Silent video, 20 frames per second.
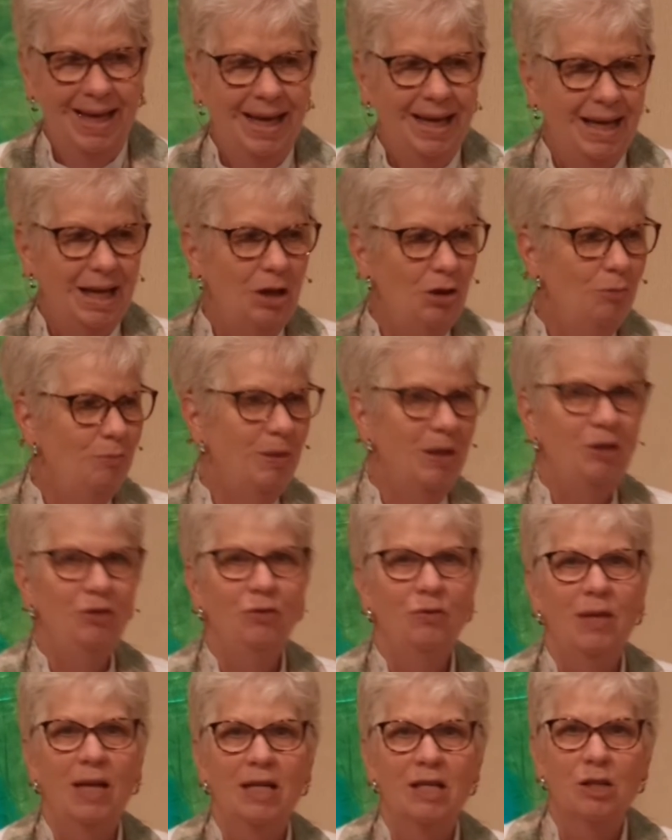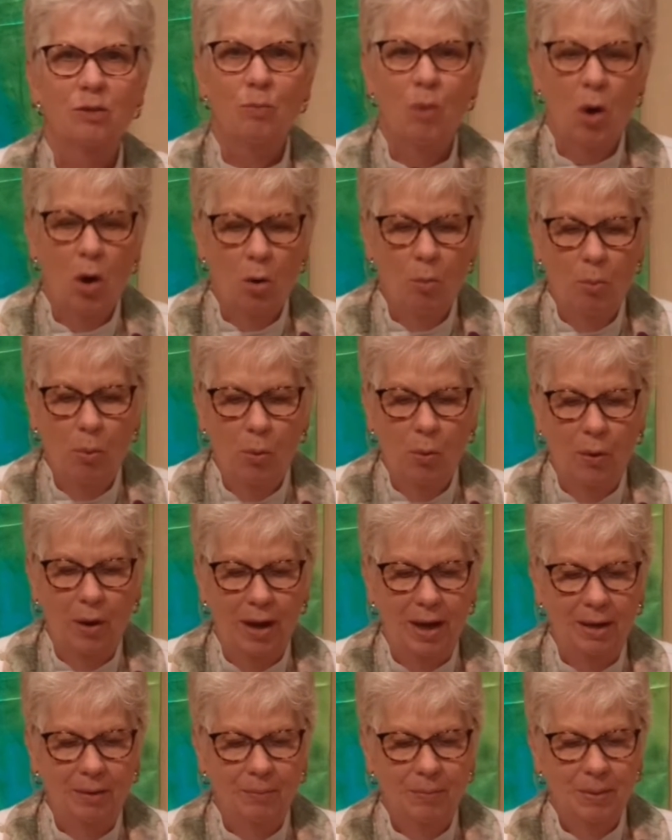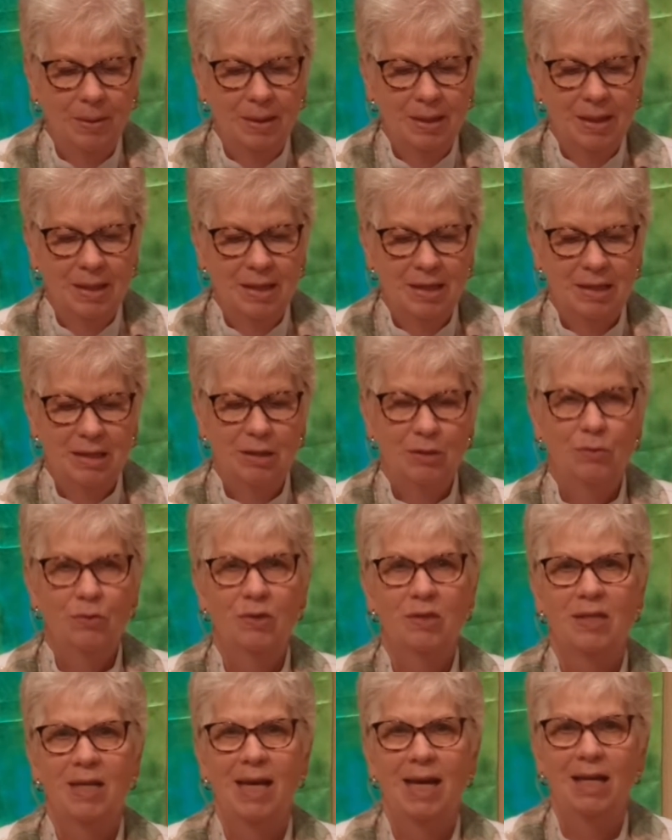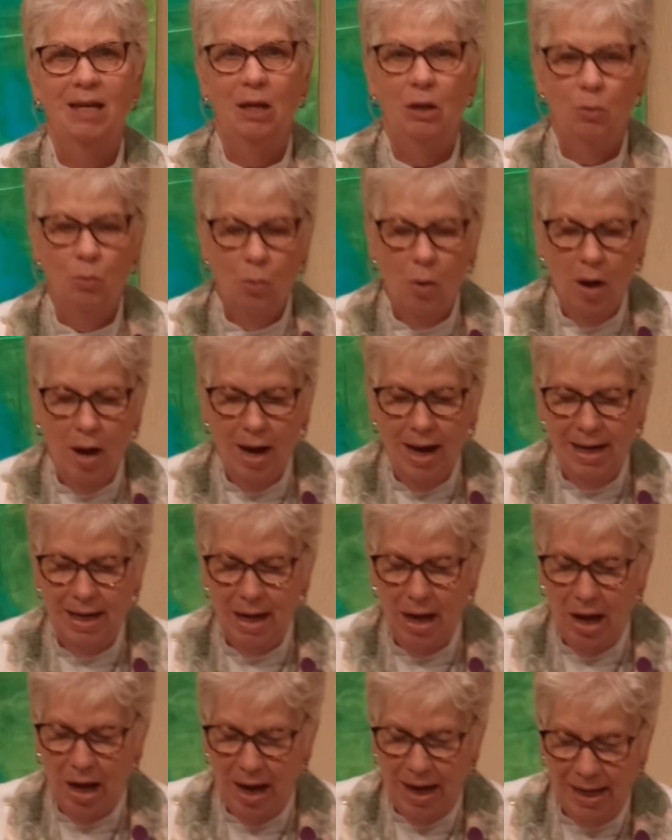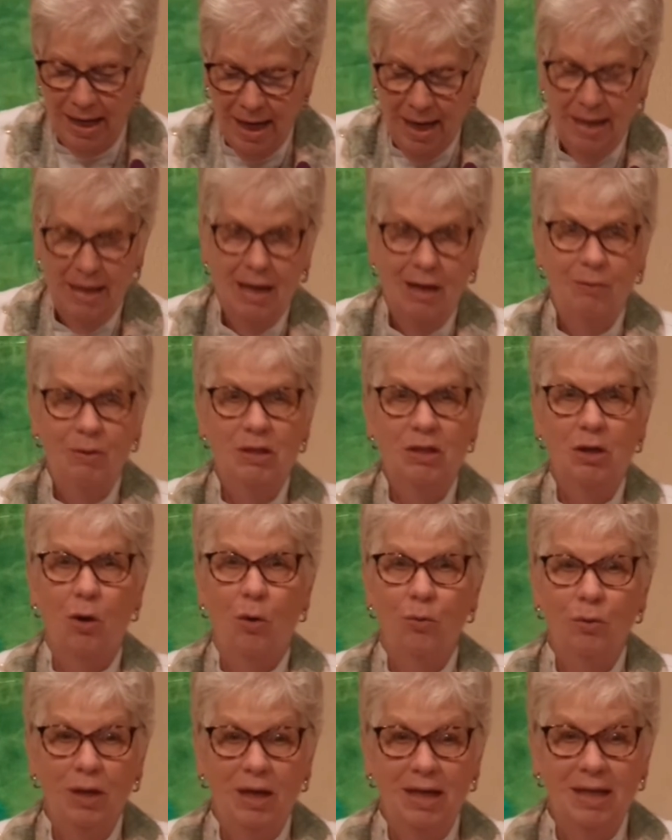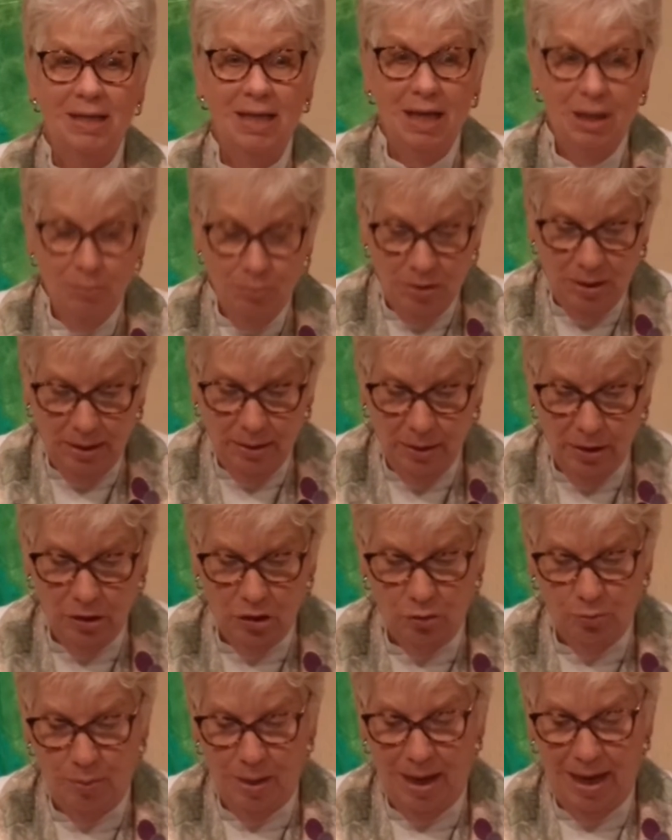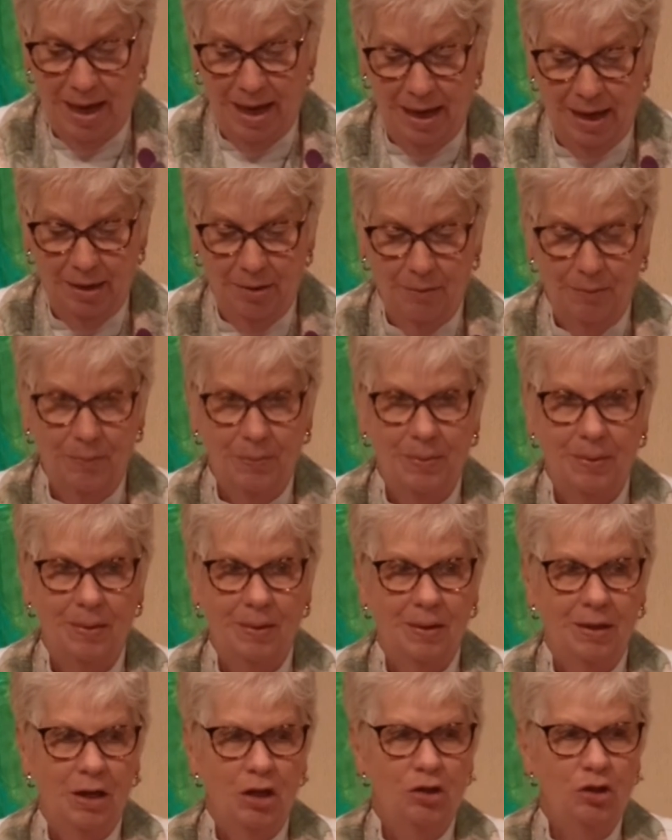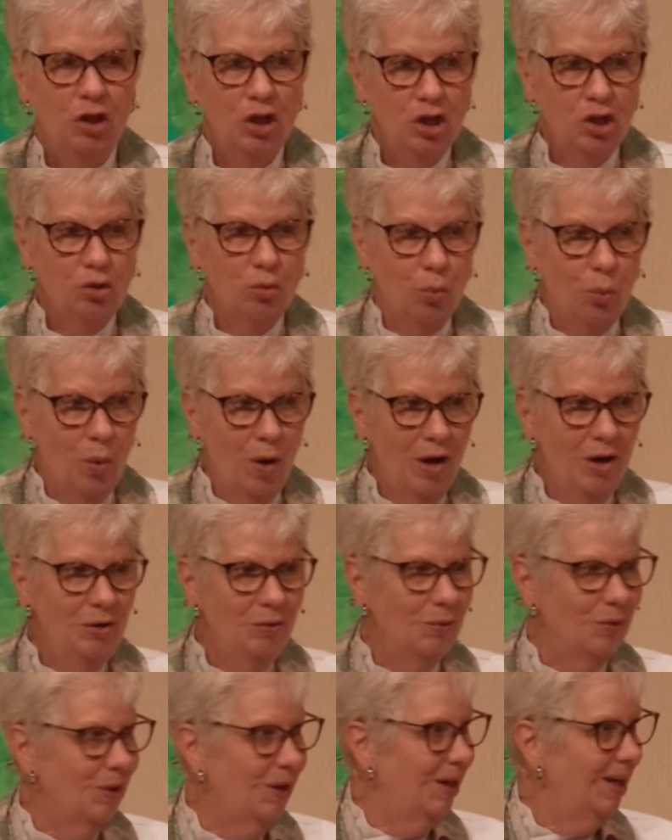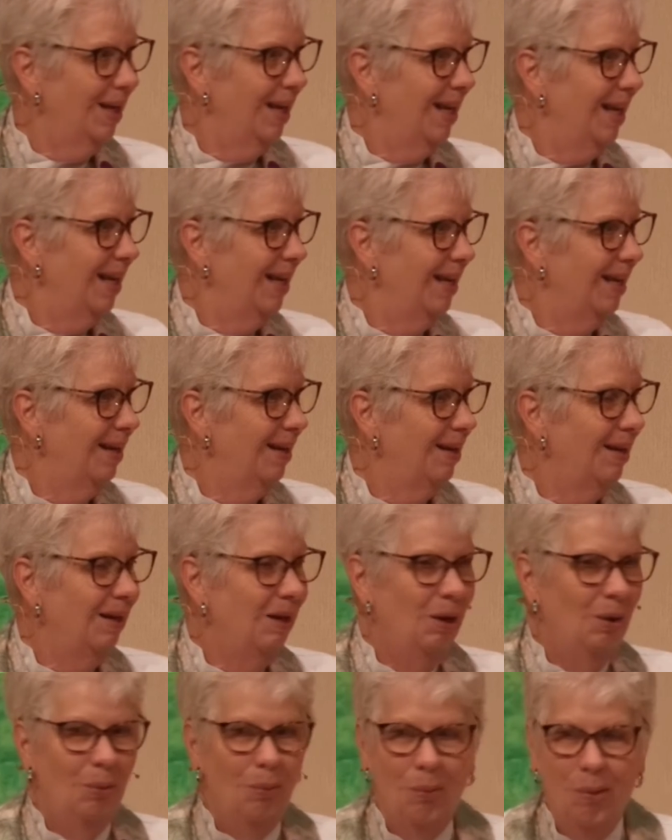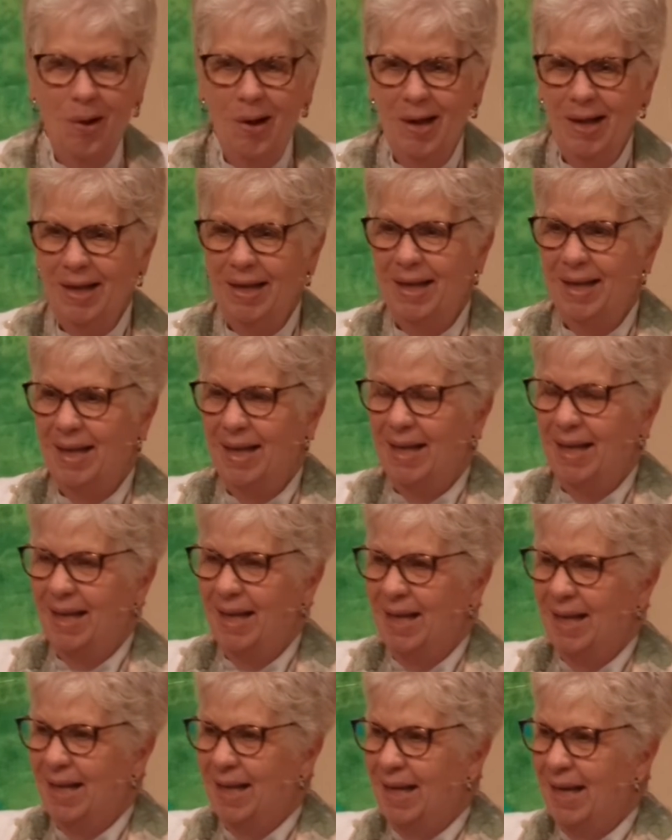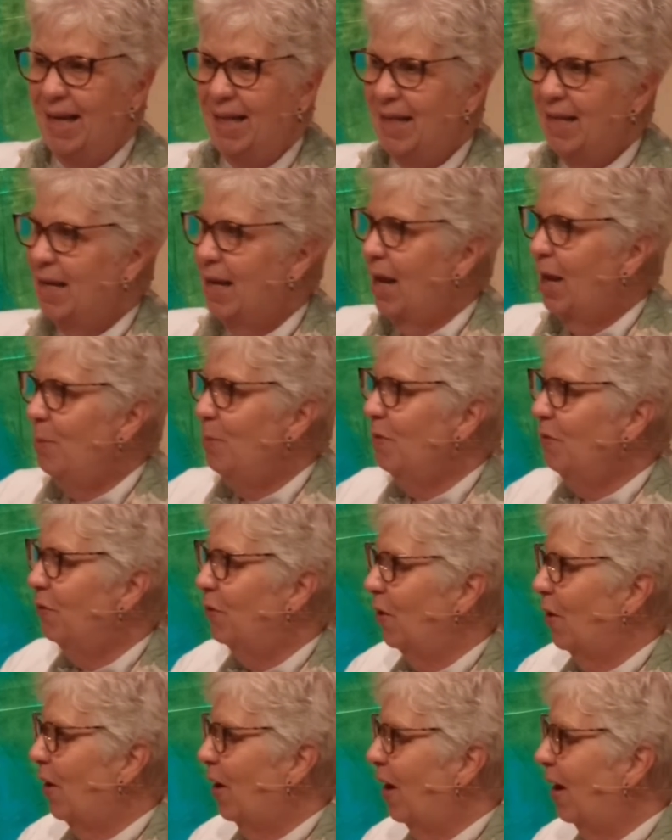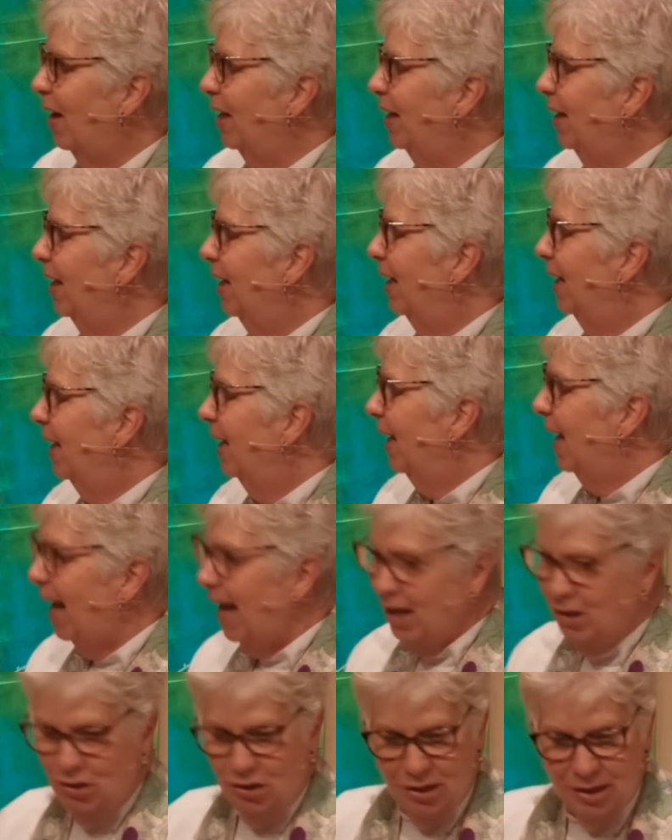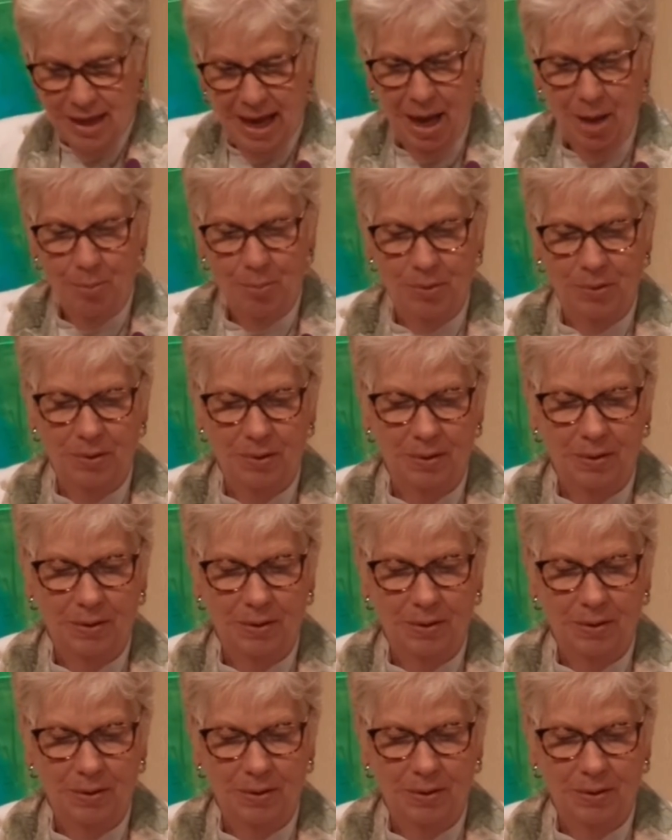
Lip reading: Can you picture that small boy still standing wide-eyed? Now he's holding his empty lunch bag, just wondering, what in the name of God had just happened?